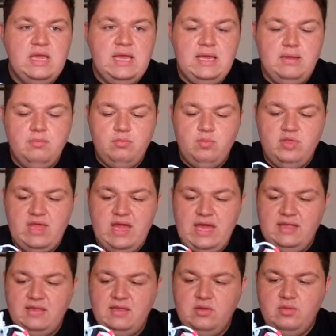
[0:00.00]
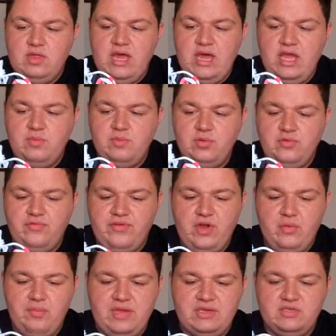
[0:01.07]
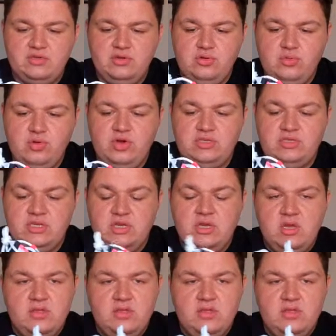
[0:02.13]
With the idea with the higher profile midsole was